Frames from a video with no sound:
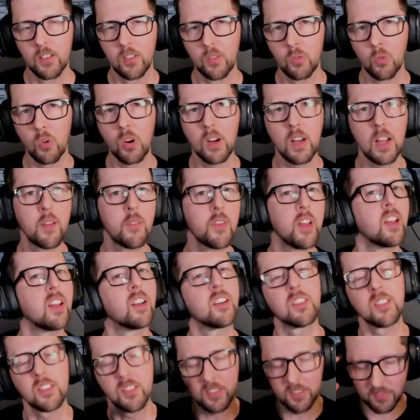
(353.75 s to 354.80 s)

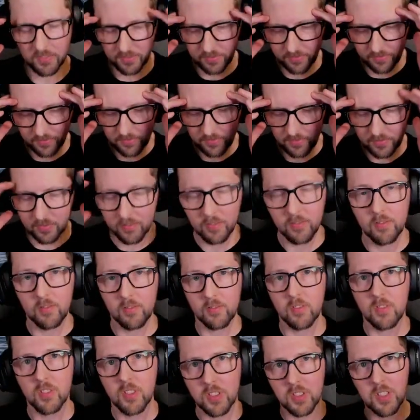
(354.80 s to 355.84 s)
Wargaming,
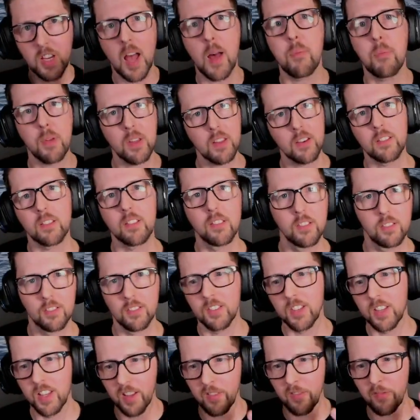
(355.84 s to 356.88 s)
stop it.
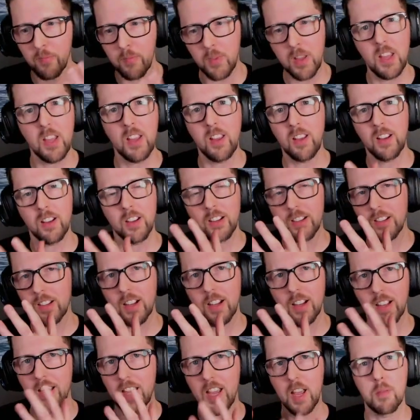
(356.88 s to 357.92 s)
Give me
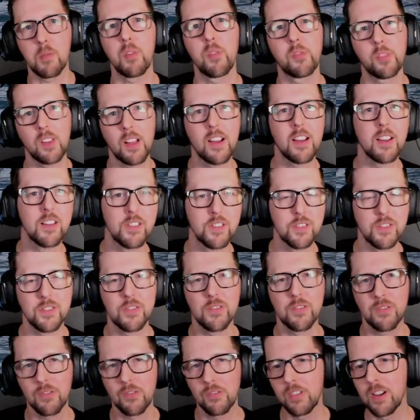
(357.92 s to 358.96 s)
a camouflage
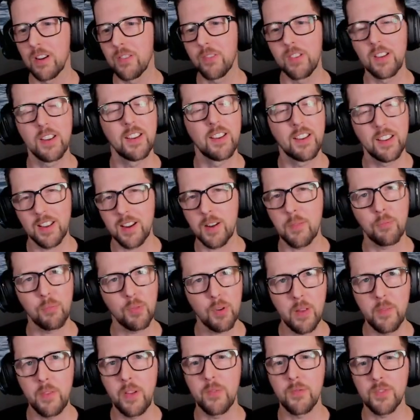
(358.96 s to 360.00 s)
when we get a
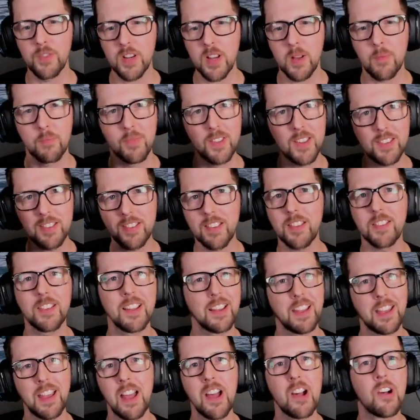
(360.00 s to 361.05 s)
premium ship. This
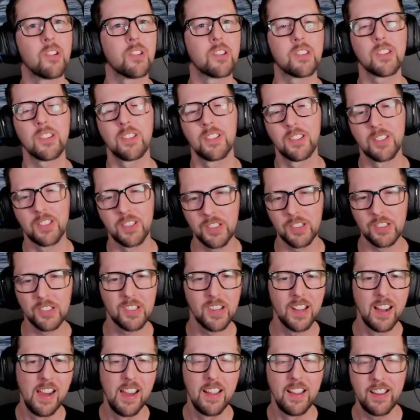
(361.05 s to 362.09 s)
doesn't count, dude.
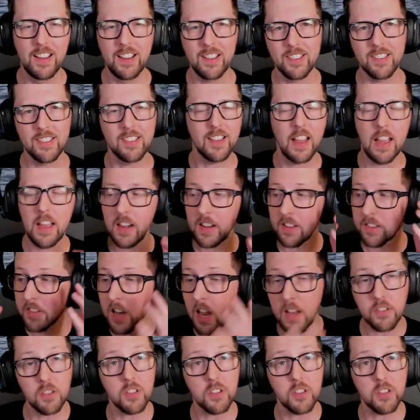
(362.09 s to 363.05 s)
It's not